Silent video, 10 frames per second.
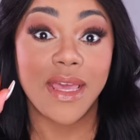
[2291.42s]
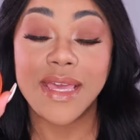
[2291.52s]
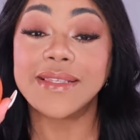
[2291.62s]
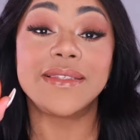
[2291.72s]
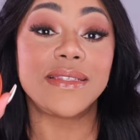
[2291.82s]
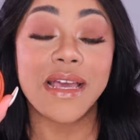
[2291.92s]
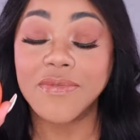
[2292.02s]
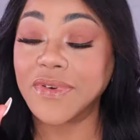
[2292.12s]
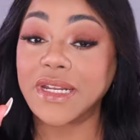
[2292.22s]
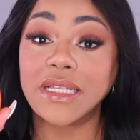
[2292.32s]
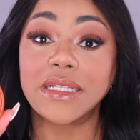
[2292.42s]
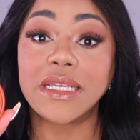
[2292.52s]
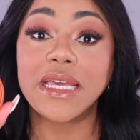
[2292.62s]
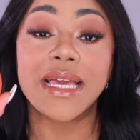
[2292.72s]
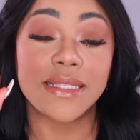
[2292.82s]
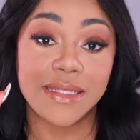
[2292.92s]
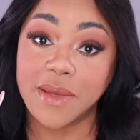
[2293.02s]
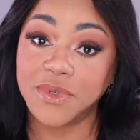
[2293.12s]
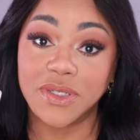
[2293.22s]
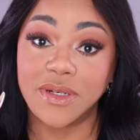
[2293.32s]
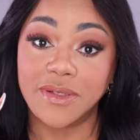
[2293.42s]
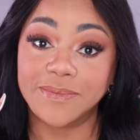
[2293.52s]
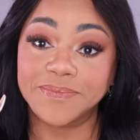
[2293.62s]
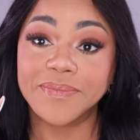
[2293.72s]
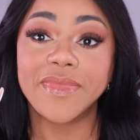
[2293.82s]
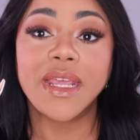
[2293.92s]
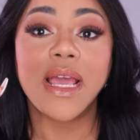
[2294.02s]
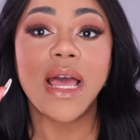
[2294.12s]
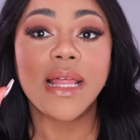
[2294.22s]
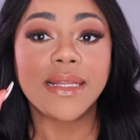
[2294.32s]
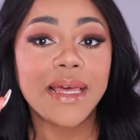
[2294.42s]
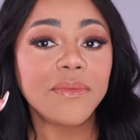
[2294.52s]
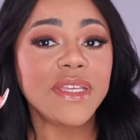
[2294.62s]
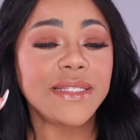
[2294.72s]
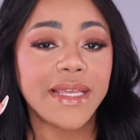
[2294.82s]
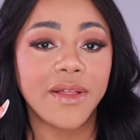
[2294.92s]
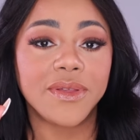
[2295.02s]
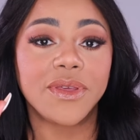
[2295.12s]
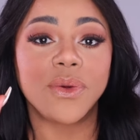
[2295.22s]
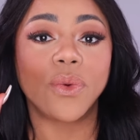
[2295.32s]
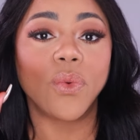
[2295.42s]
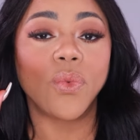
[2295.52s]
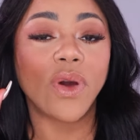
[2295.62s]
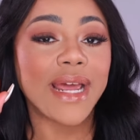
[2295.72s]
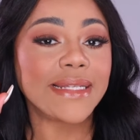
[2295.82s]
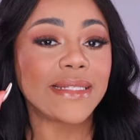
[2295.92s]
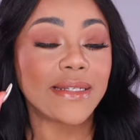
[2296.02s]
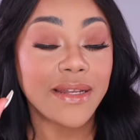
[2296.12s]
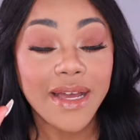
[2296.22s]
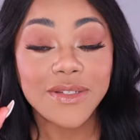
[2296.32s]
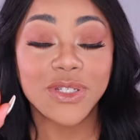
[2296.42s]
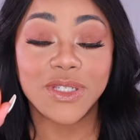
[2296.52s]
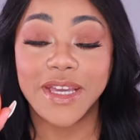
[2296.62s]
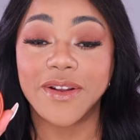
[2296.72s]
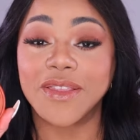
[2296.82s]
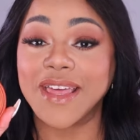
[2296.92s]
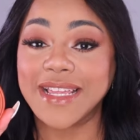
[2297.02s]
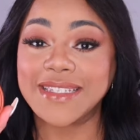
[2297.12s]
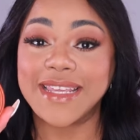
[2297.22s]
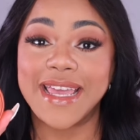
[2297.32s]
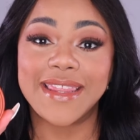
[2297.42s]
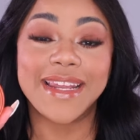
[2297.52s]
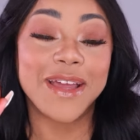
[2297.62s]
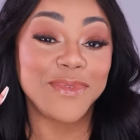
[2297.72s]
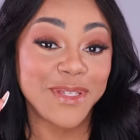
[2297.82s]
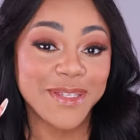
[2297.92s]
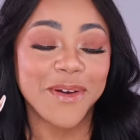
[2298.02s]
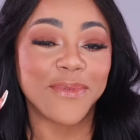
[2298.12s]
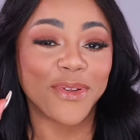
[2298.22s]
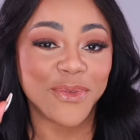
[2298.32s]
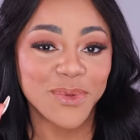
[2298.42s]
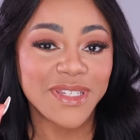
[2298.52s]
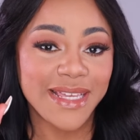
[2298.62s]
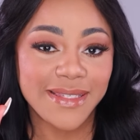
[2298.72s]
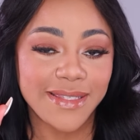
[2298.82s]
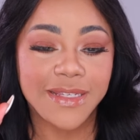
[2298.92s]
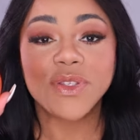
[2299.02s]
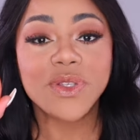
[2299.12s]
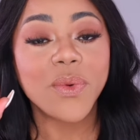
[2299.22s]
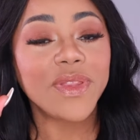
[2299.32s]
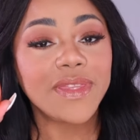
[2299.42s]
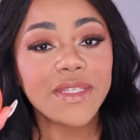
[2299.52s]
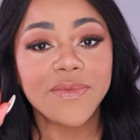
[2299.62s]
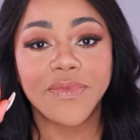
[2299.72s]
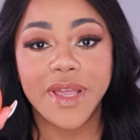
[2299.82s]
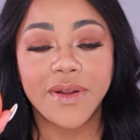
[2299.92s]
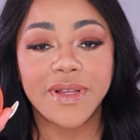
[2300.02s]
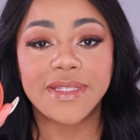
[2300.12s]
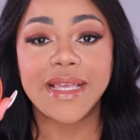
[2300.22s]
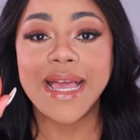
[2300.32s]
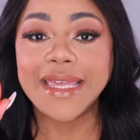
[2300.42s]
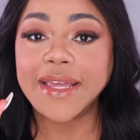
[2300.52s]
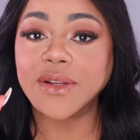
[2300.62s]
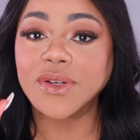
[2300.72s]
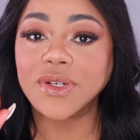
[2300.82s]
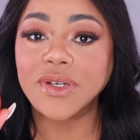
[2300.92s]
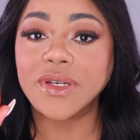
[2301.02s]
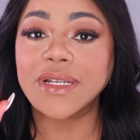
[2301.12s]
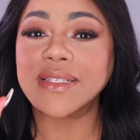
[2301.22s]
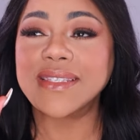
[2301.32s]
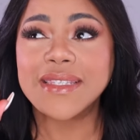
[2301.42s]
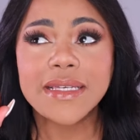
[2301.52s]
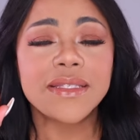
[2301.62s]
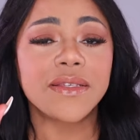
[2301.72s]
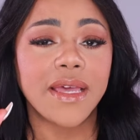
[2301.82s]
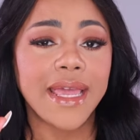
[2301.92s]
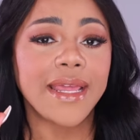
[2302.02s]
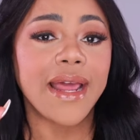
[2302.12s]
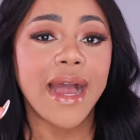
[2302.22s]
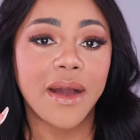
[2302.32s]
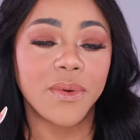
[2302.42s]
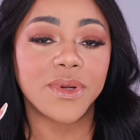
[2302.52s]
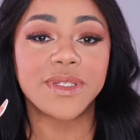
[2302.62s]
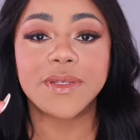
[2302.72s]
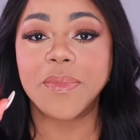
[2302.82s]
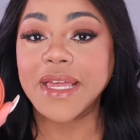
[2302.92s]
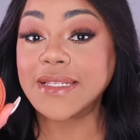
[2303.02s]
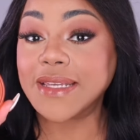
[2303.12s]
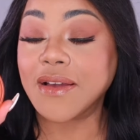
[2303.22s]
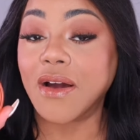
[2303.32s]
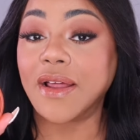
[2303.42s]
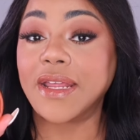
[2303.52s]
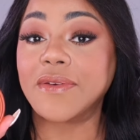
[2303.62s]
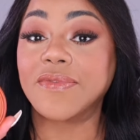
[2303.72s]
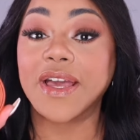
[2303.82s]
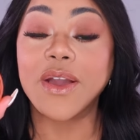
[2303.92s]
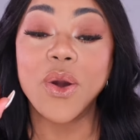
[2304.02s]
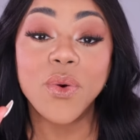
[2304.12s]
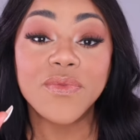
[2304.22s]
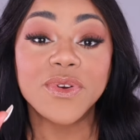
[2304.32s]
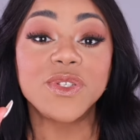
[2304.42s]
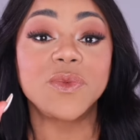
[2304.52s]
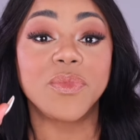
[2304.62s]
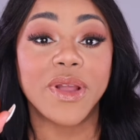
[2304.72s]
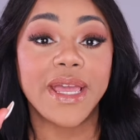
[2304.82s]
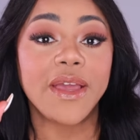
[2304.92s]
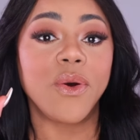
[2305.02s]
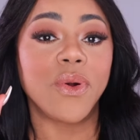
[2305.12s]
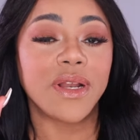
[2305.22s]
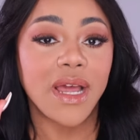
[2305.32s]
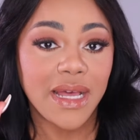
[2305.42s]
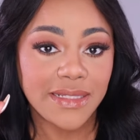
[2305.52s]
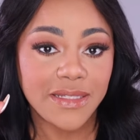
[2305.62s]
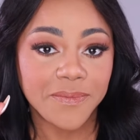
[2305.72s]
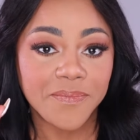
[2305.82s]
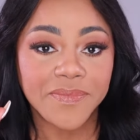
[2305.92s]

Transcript: is definitely exceptional. Let me tell you what I did not share that day that I've discovered through testing. So with this fragrance, I get a good six to eight hours depending on if I overspray or not.